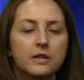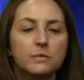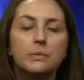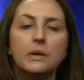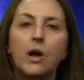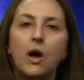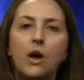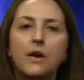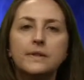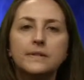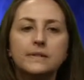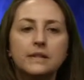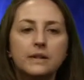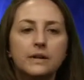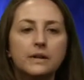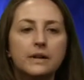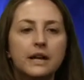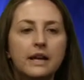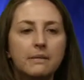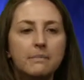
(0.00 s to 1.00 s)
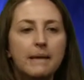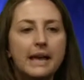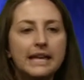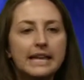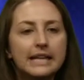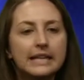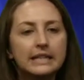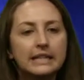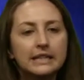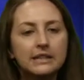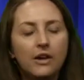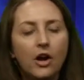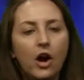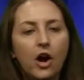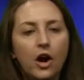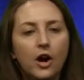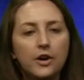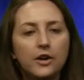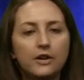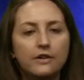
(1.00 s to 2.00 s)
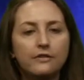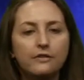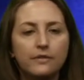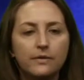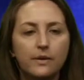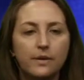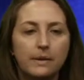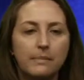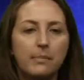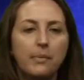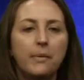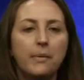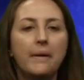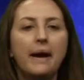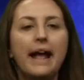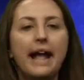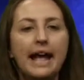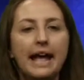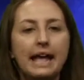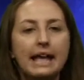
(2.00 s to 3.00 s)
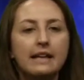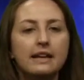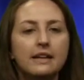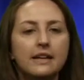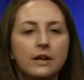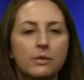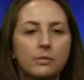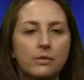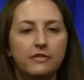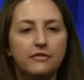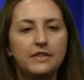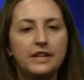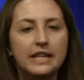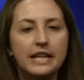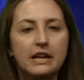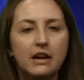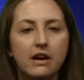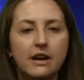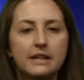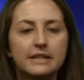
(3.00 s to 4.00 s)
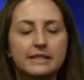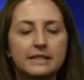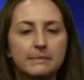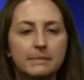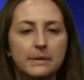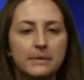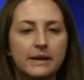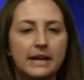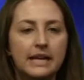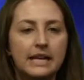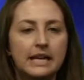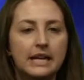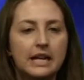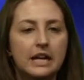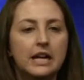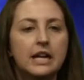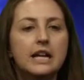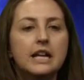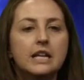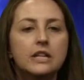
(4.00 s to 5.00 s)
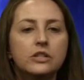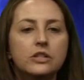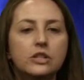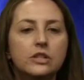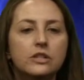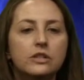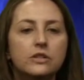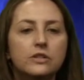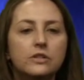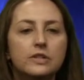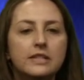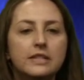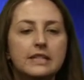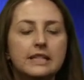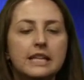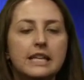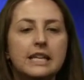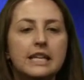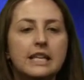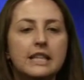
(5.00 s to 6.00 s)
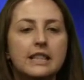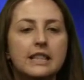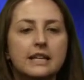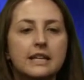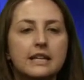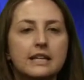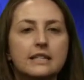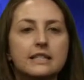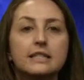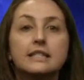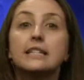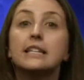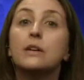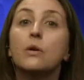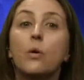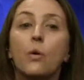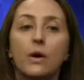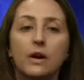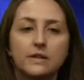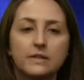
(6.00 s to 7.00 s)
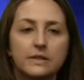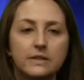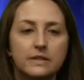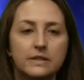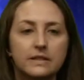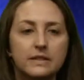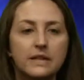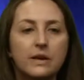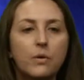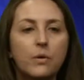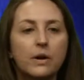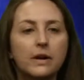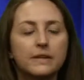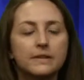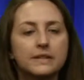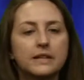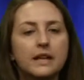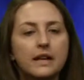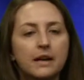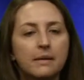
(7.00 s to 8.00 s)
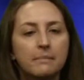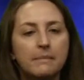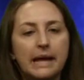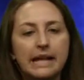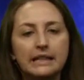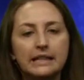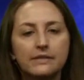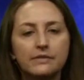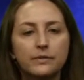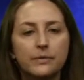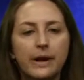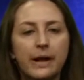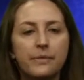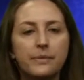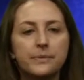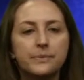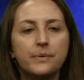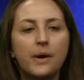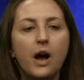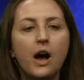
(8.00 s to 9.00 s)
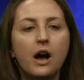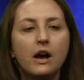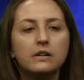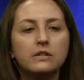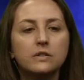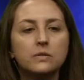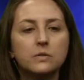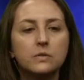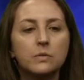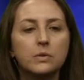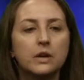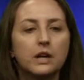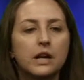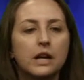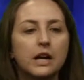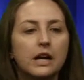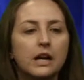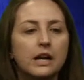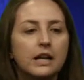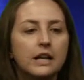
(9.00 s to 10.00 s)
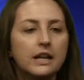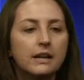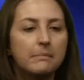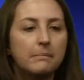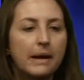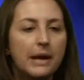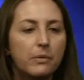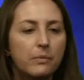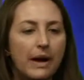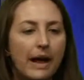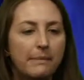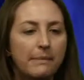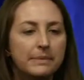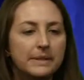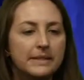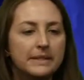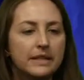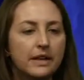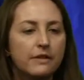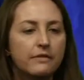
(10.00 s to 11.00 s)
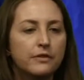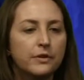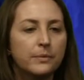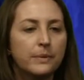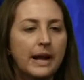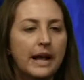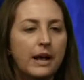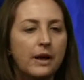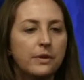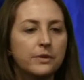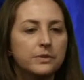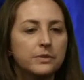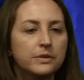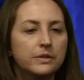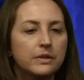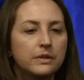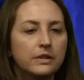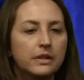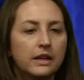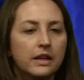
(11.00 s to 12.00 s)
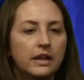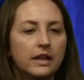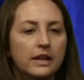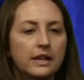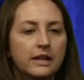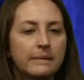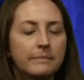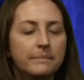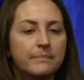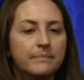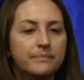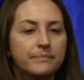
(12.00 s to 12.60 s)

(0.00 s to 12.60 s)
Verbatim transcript: but also making it a little harder for prey, we're feeding our exhibit right here, to see the seahorse. So the seahorse might live around the rocks or might wrap itself around um,